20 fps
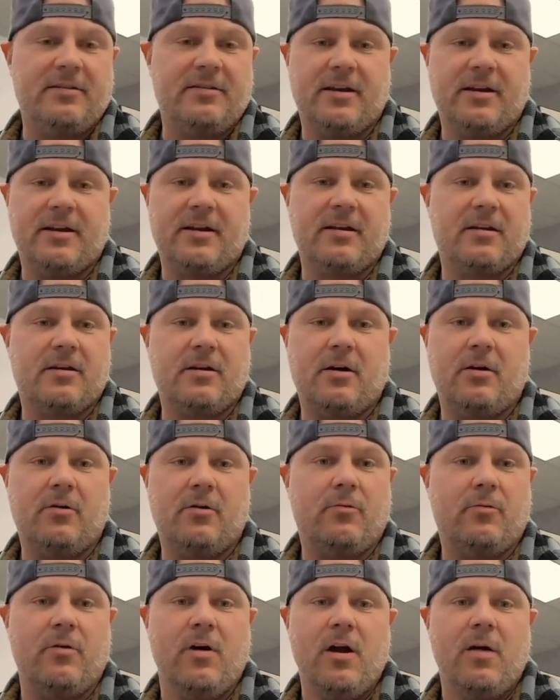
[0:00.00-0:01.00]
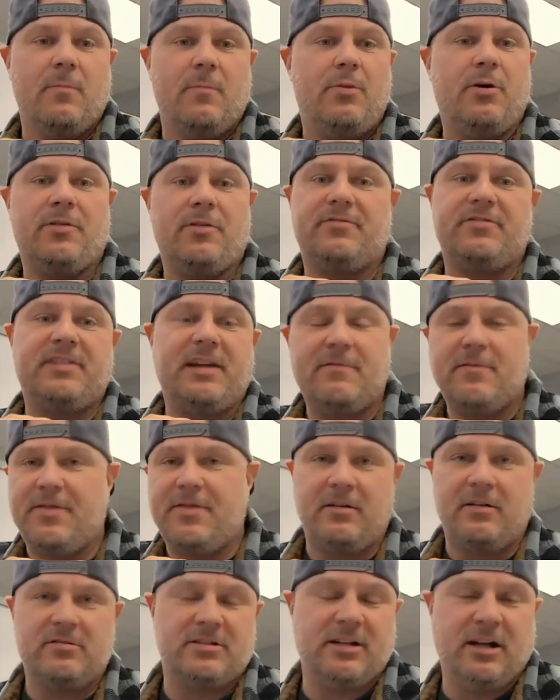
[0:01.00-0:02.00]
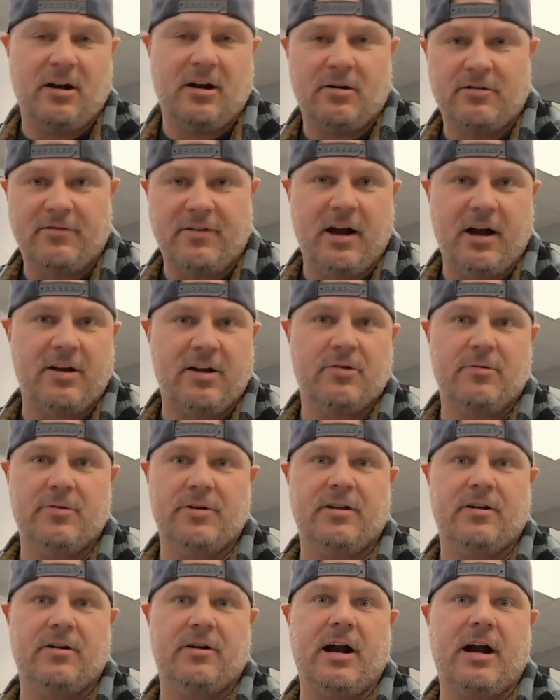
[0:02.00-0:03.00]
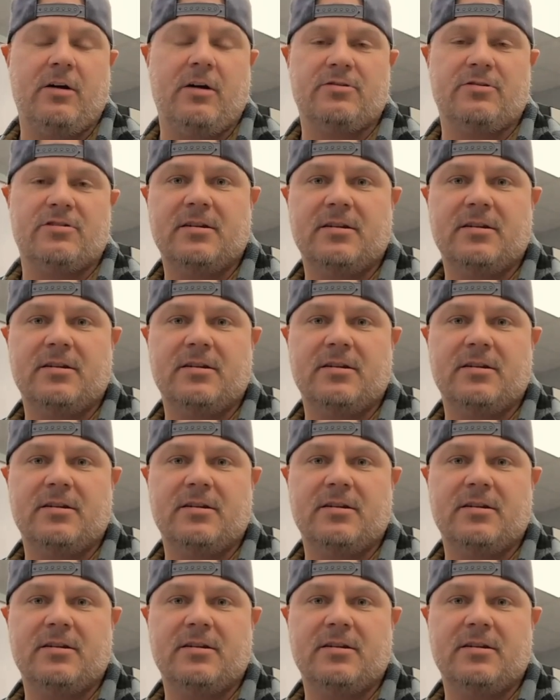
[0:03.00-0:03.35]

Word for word: And they can go put $7,000 value into their house.